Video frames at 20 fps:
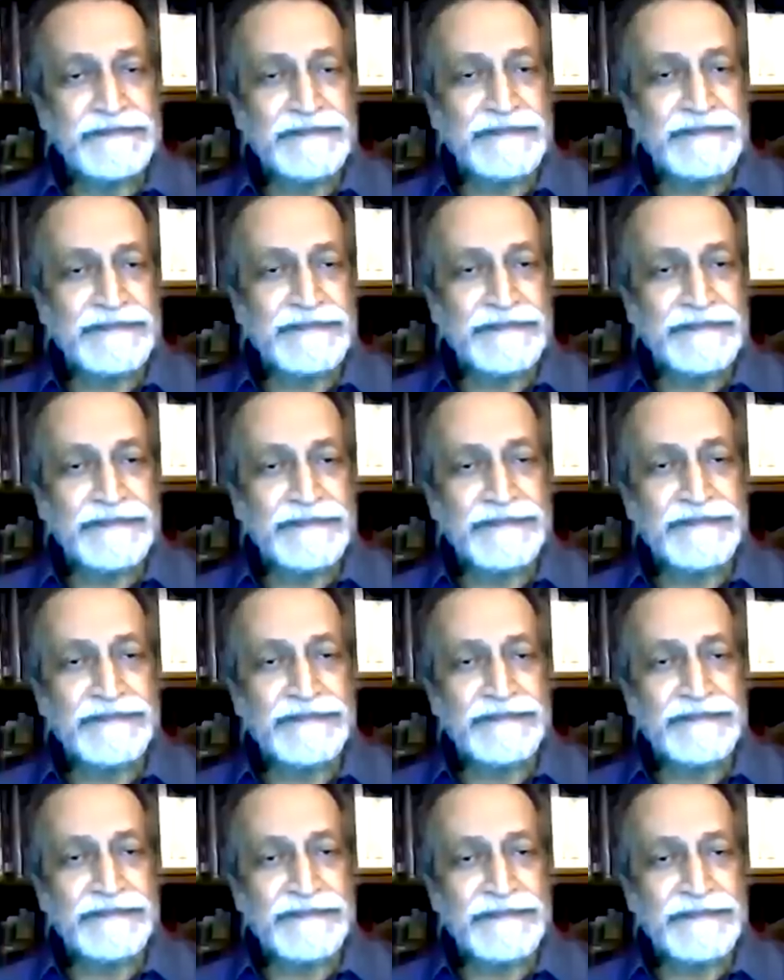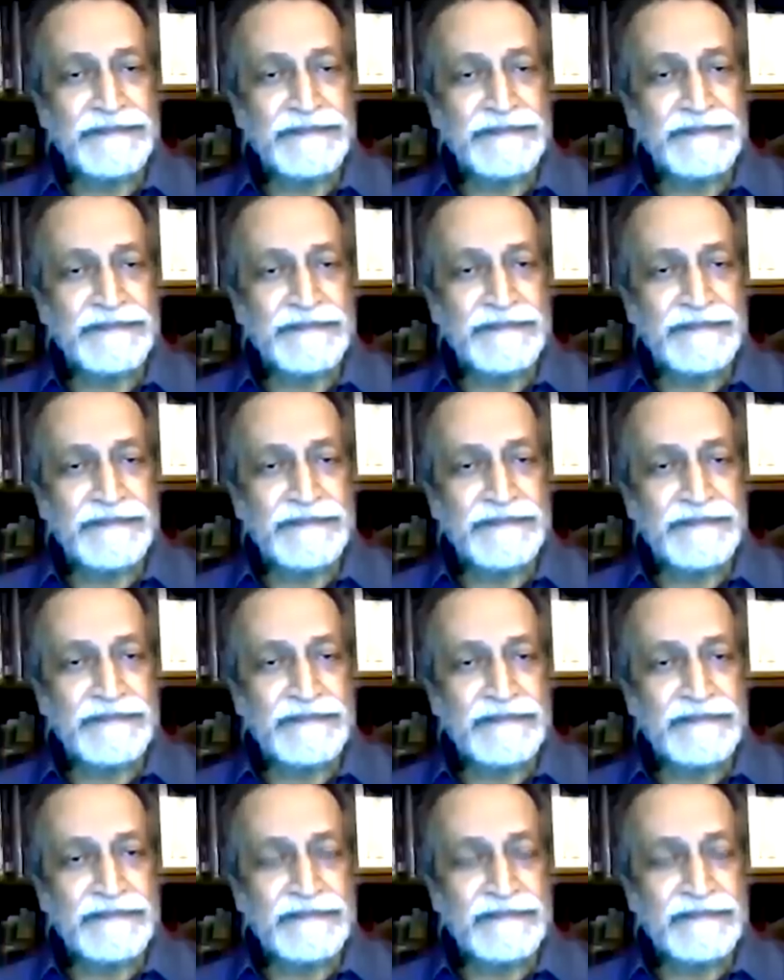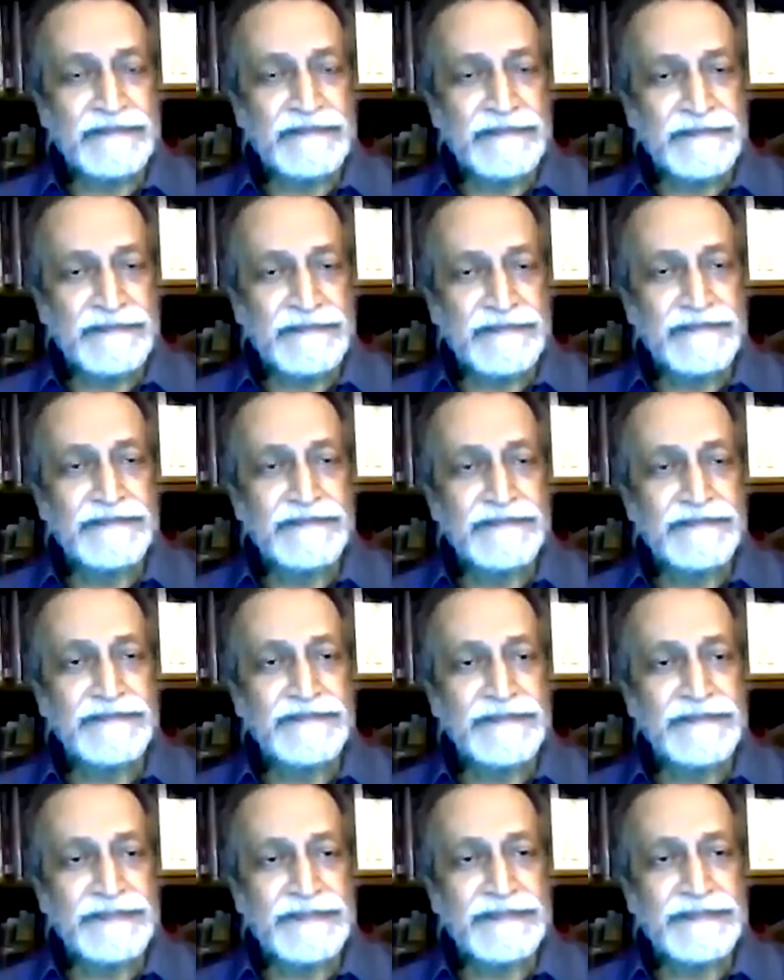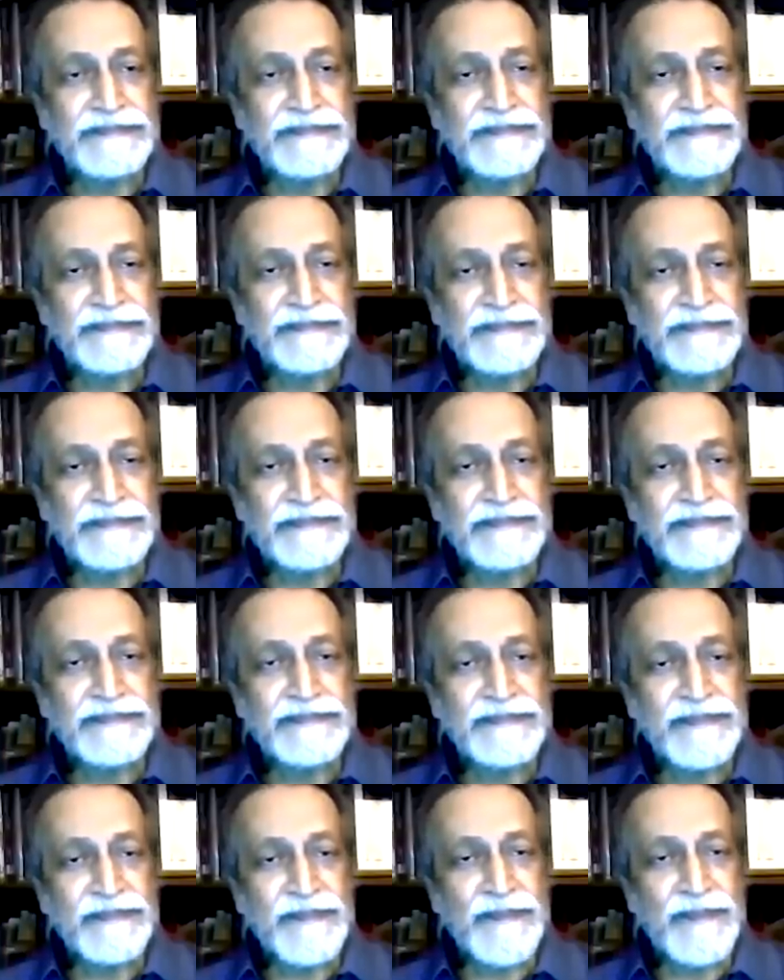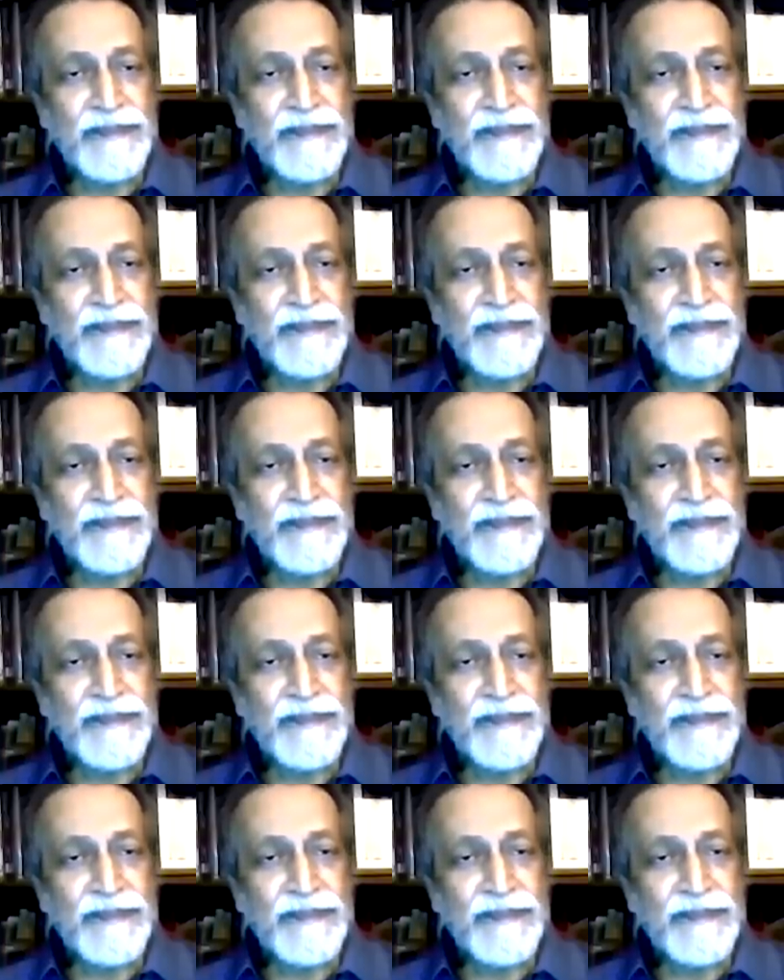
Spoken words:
The person shown says nothing.